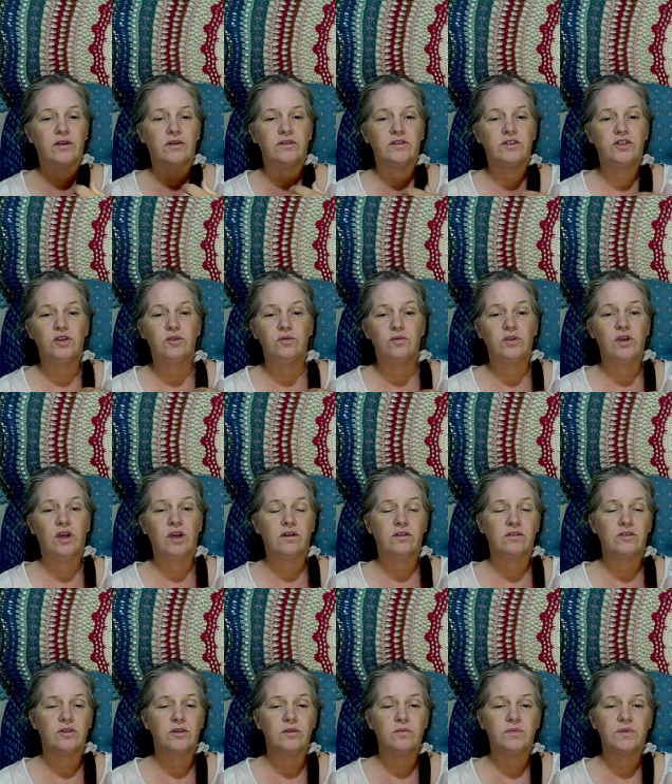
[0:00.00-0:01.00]
two yarn
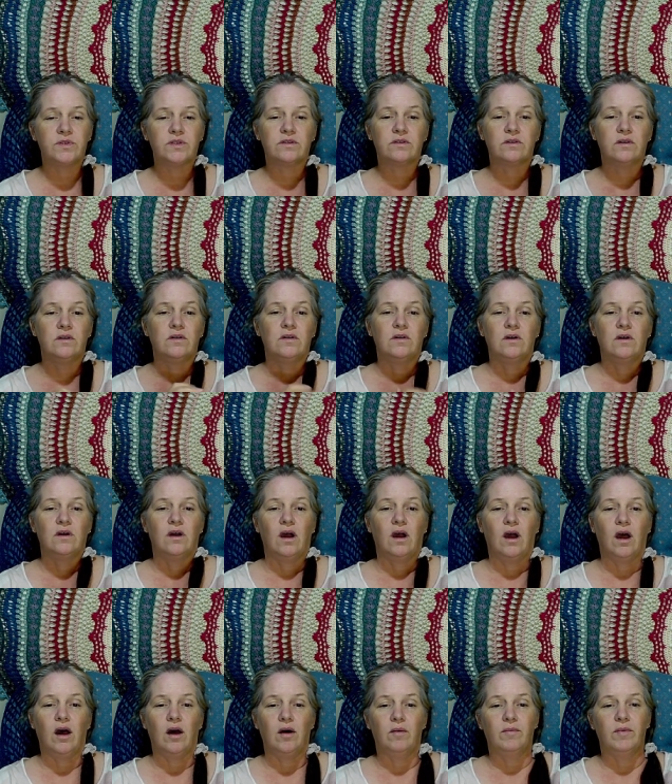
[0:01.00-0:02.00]
groups
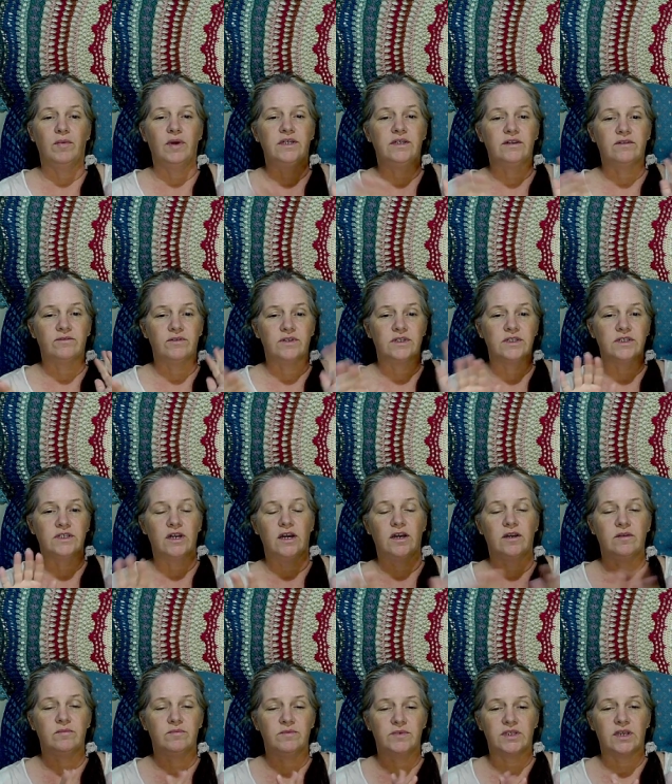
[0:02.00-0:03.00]
um, at different
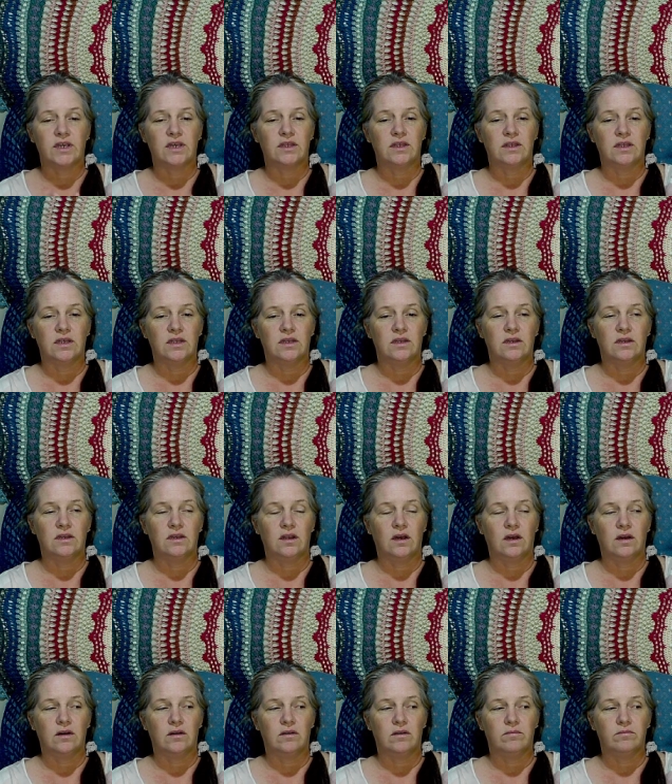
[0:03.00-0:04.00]
times, and then
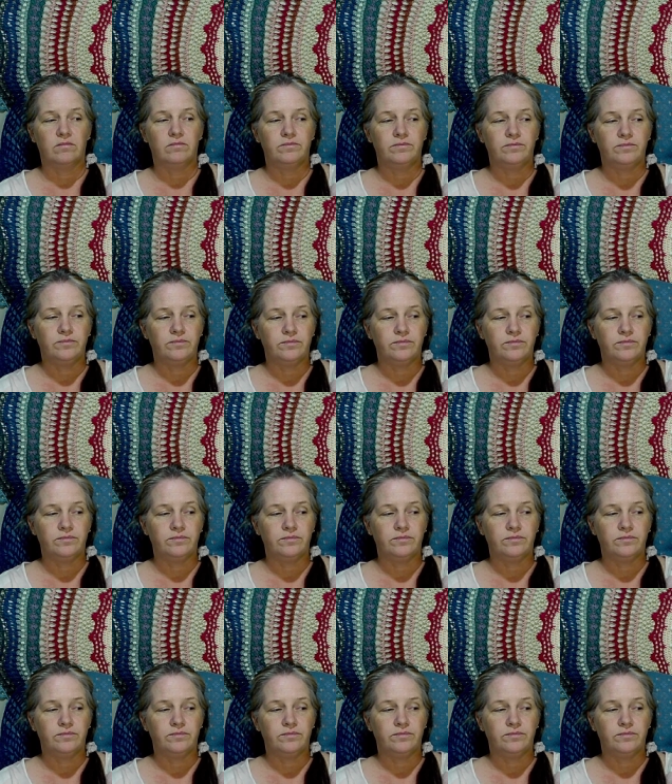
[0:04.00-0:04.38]
um,